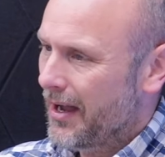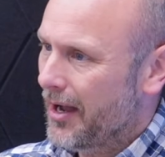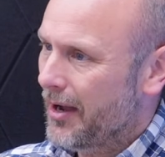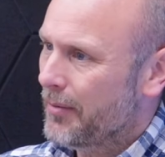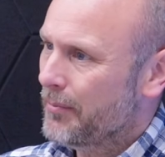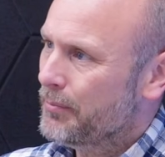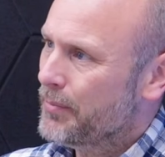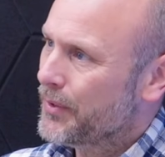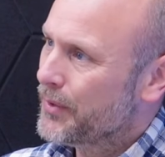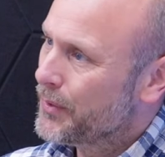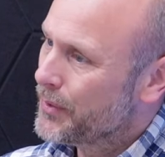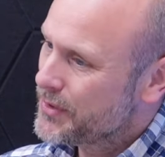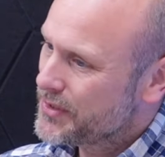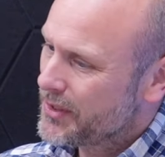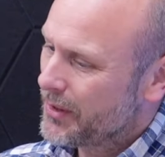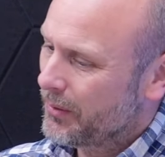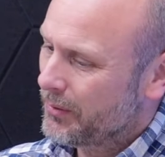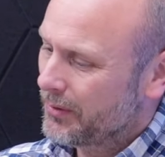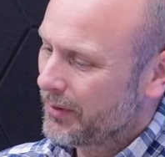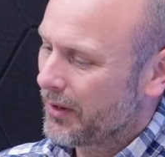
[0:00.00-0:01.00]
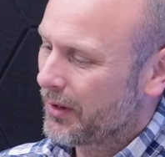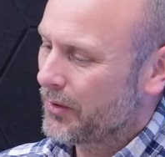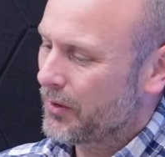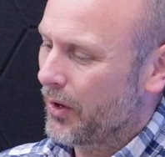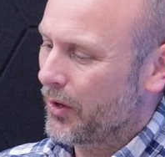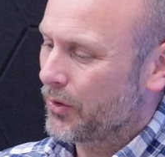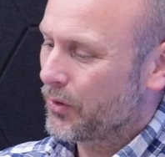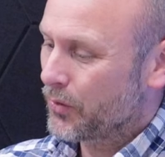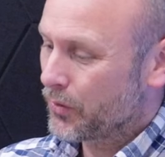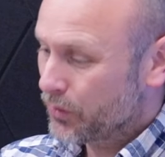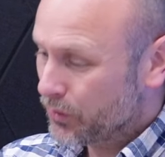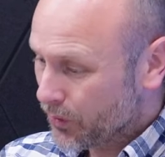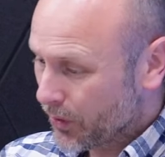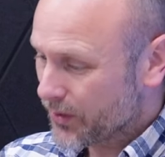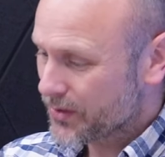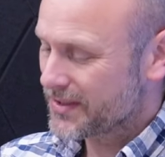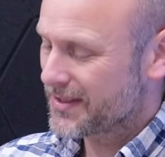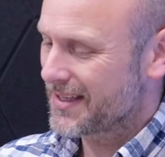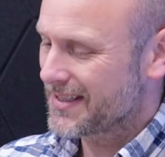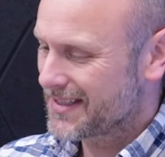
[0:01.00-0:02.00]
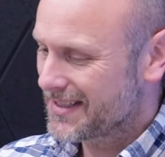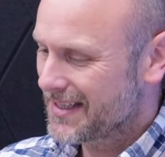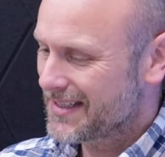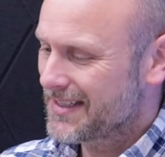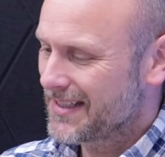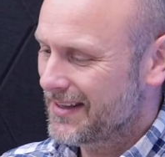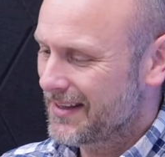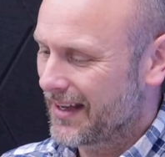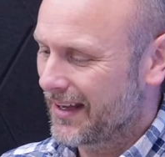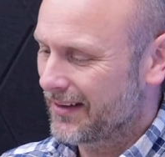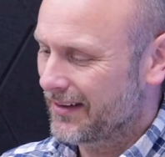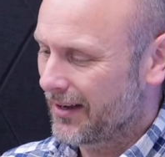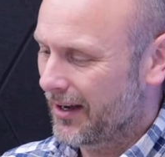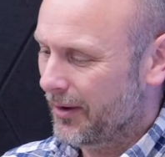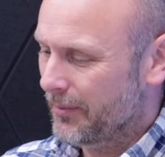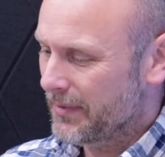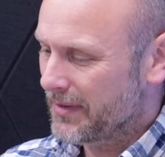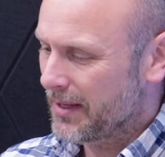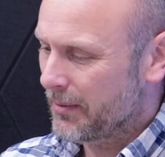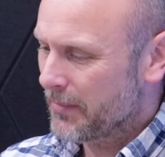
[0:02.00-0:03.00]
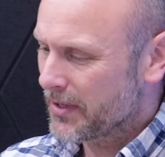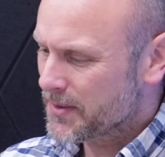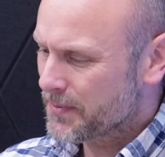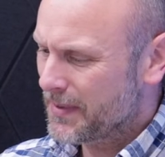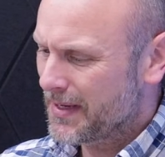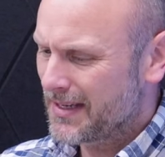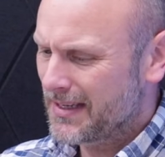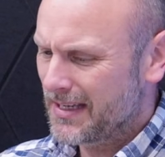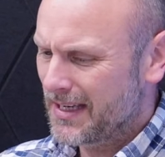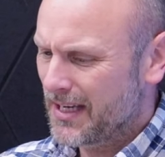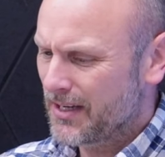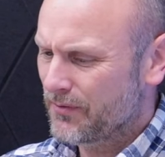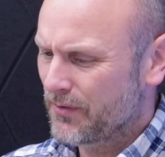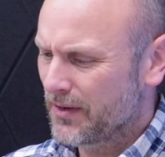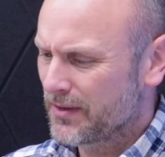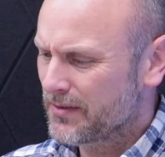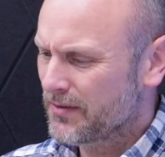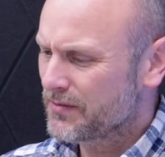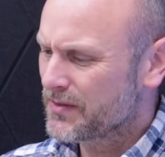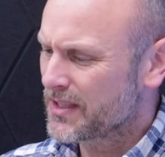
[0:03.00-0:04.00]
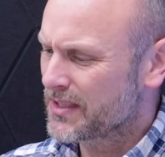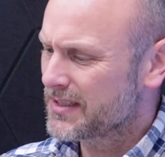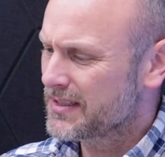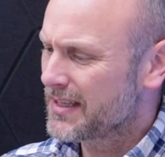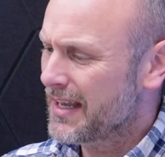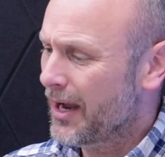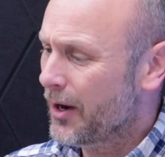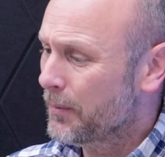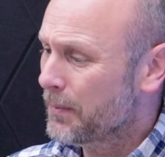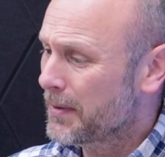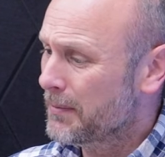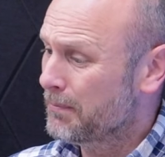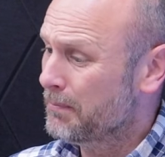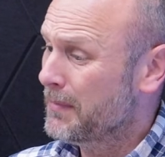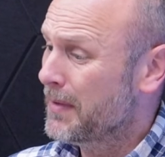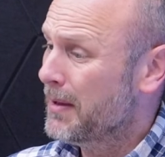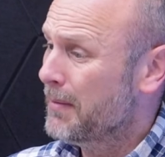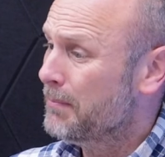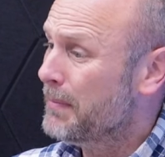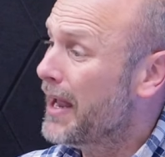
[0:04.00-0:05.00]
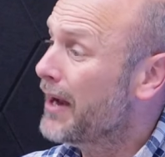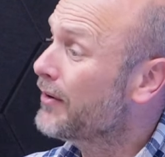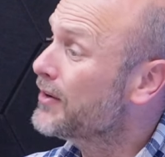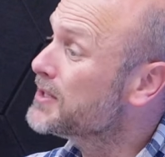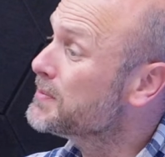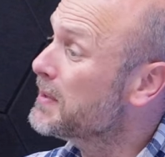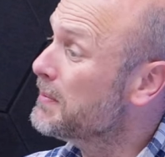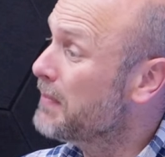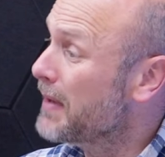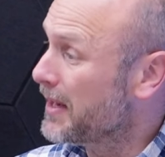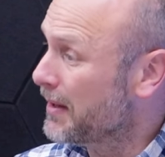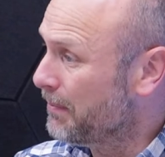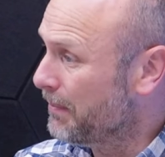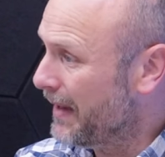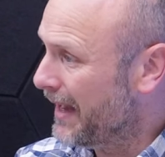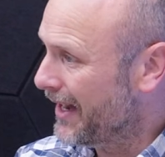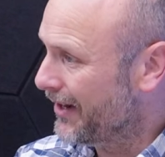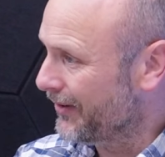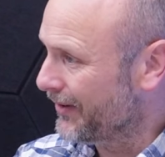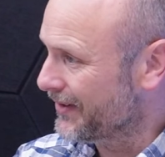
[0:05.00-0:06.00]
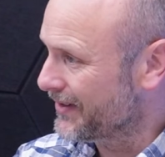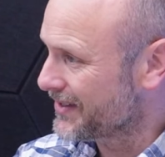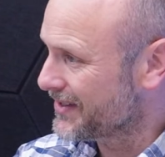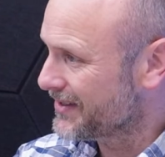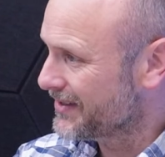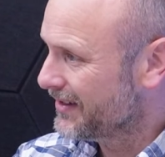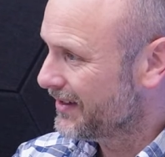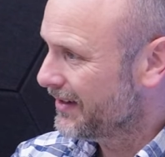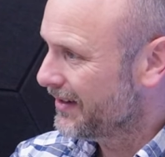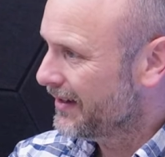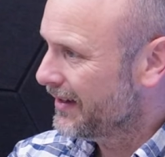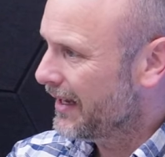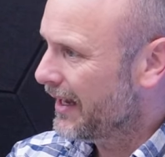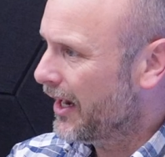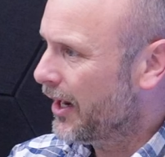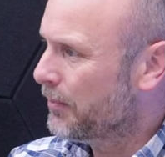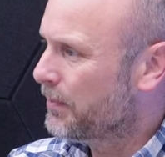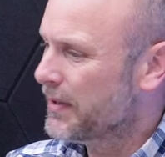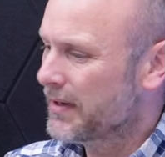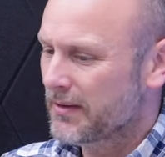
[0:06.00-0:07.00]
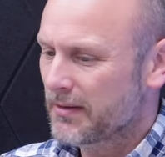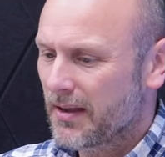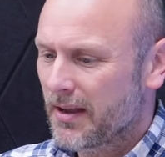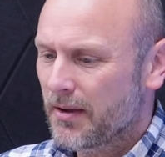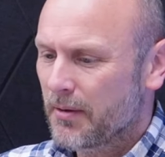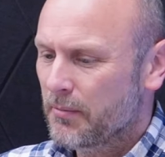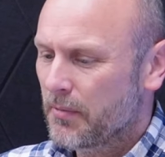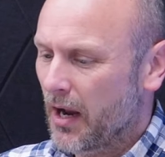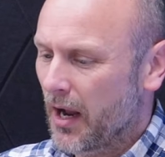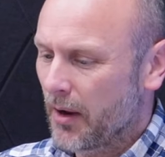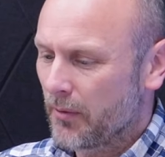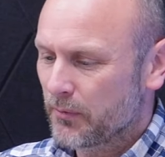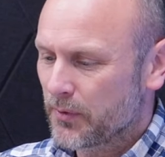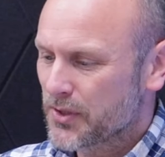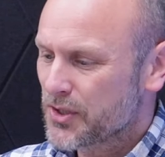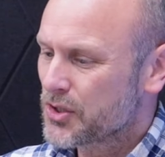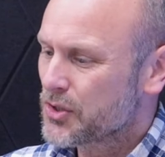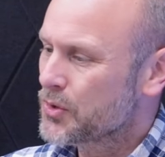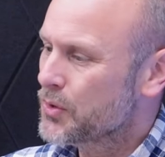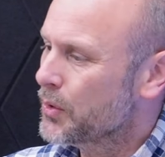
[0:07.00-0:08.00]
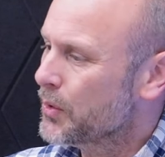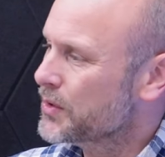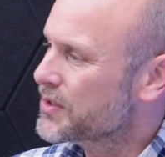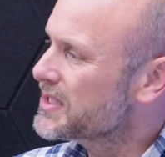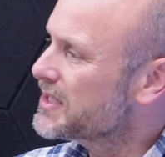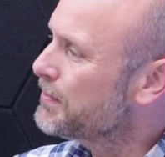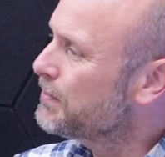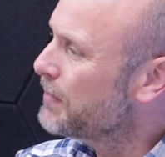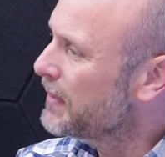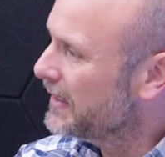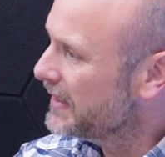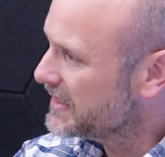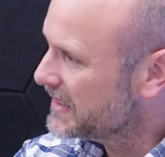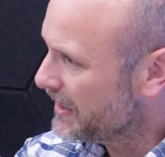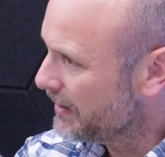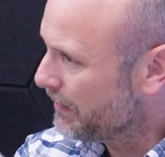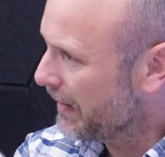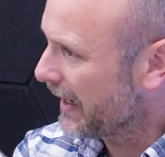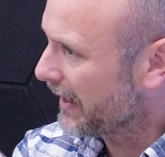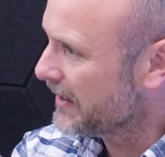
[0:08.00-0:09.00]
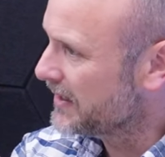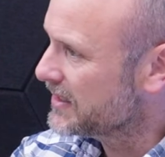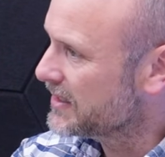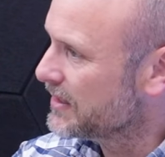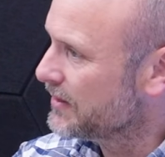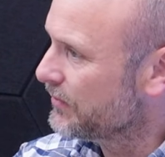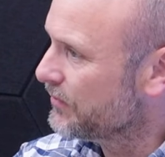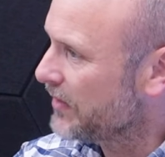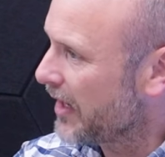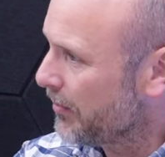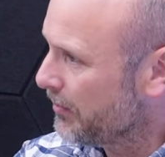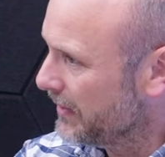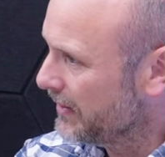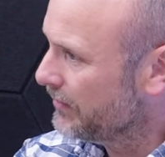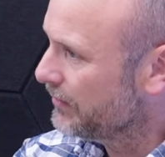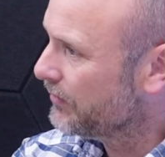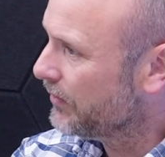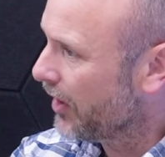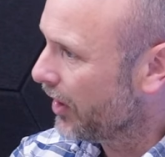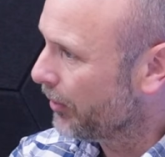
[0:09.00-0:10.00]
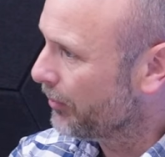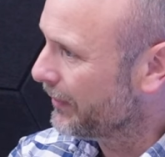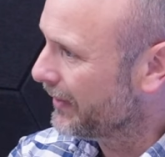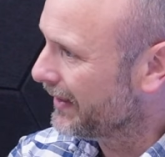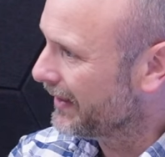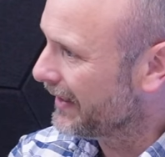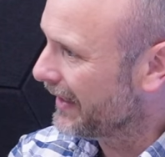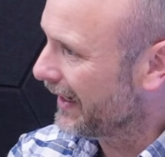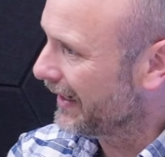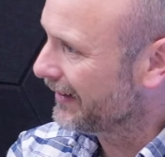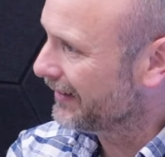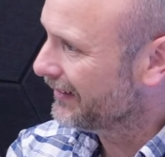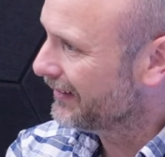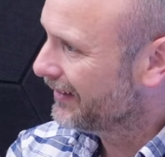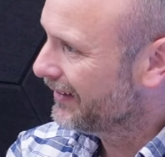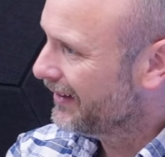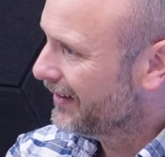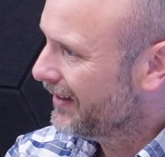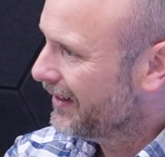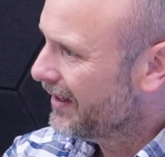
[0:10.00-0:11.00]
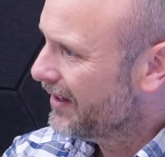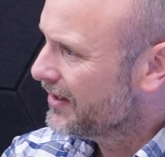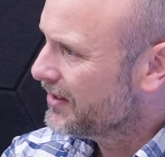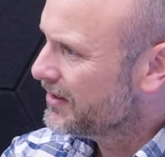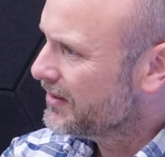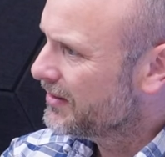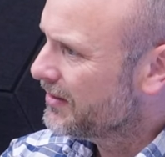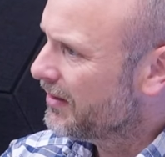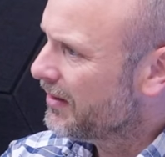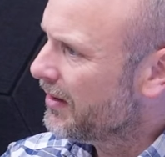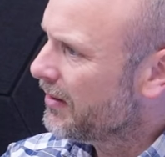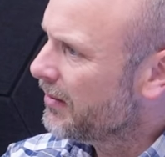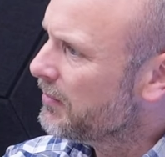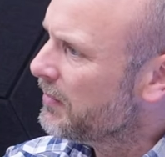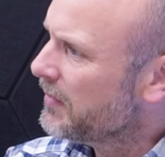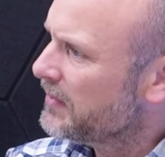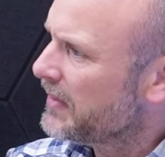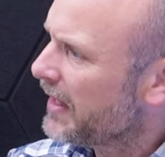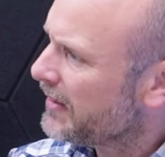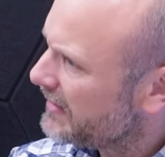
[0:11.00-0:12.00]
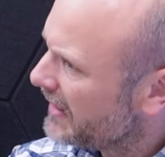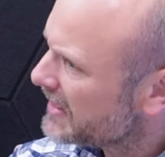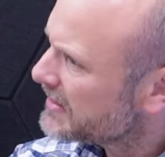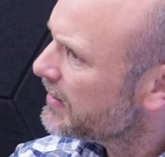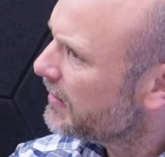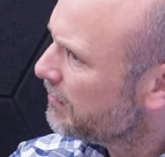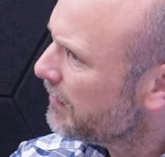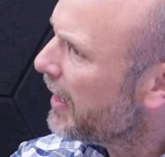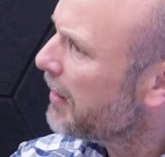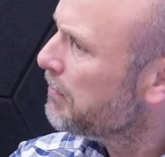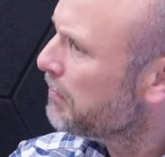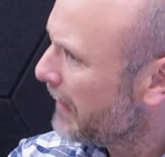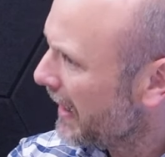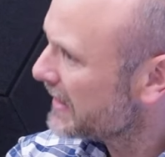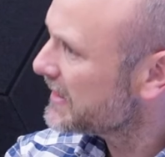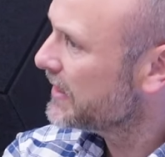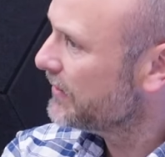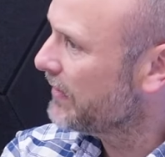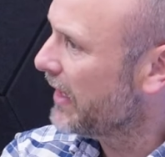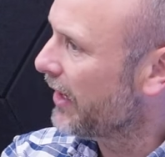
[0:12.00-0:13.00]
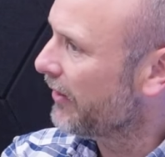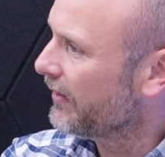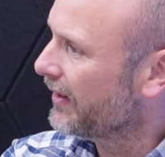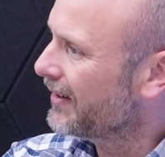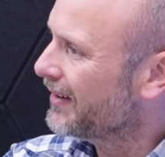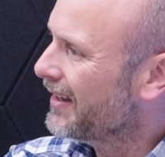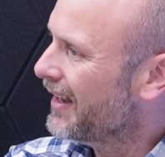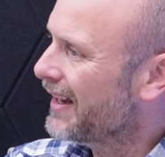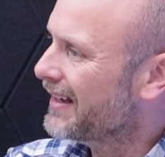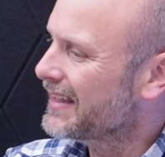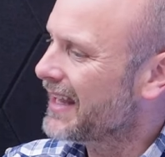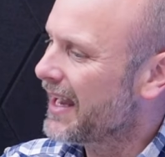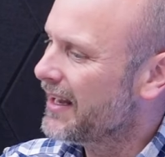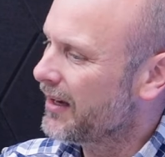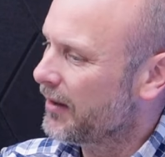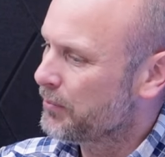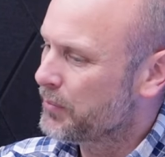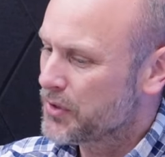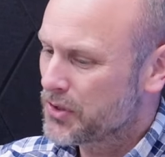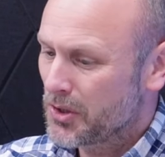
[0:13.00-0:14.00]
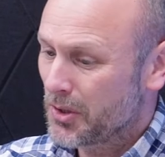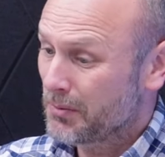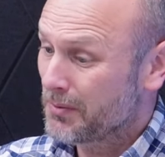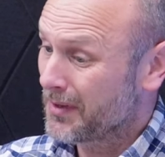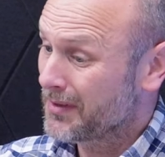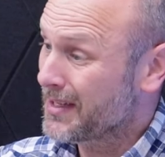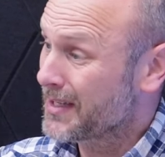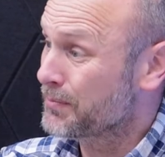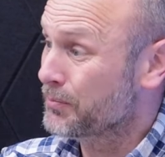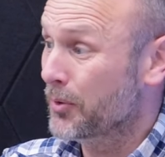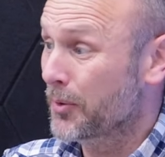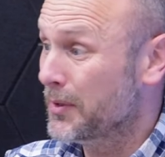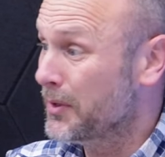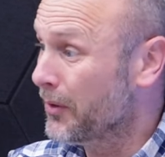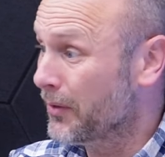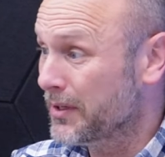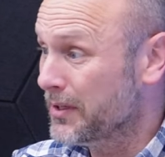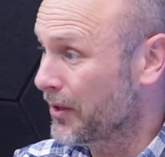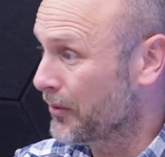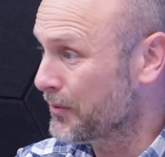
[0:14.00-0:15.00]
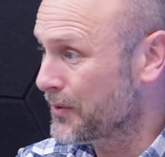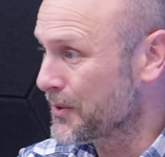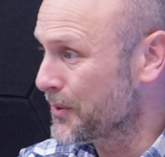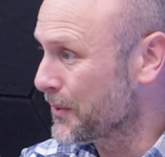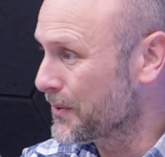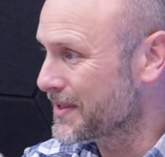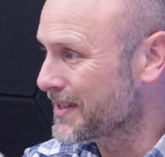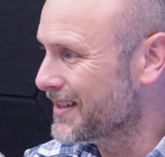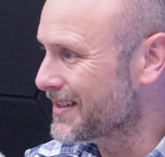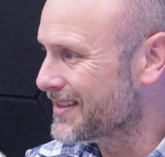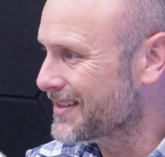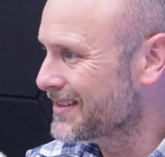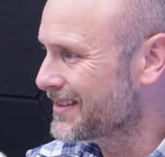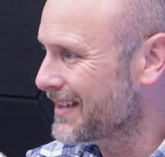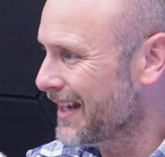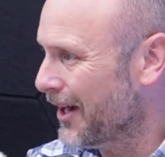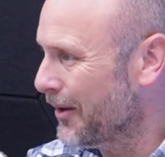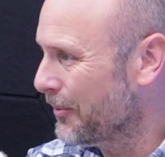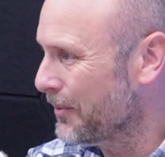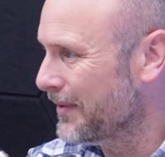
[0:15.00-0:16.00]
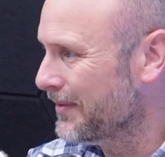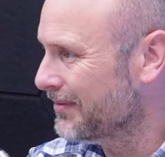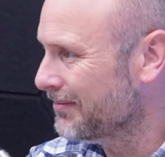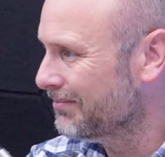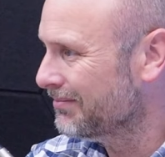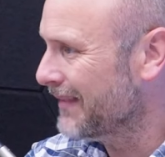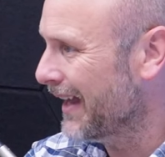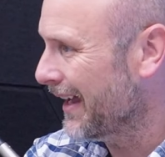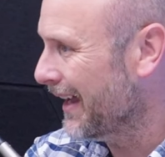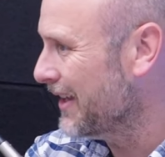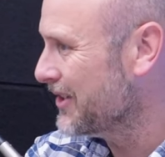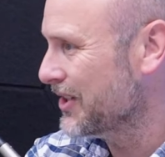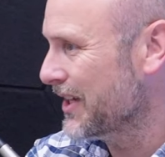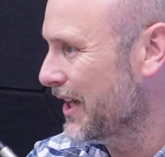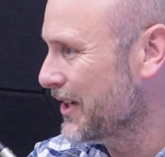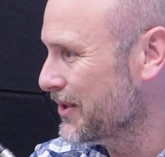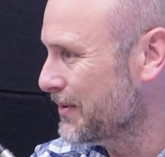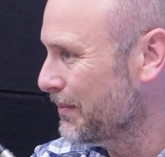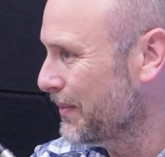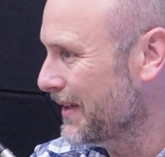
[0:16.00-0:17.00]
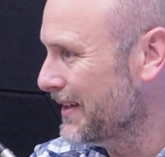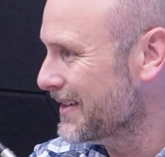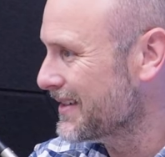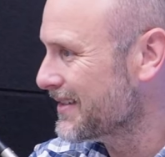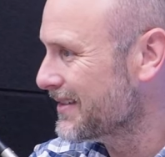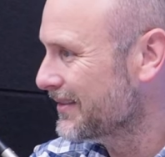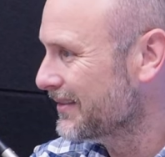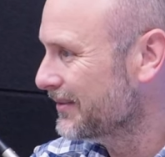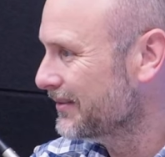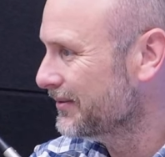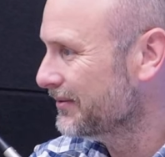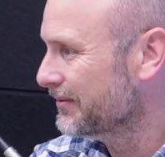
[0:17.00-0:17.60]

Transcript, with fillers: Um, but also a- across the city, then, I mean, there must be a need for just helping parents be better parents, helping um, restore stability back into the family environment again. Absolutely. That, that's a, a massive area. And mm-hmm. again, I presume that there's probably not enough resources to help in that education piece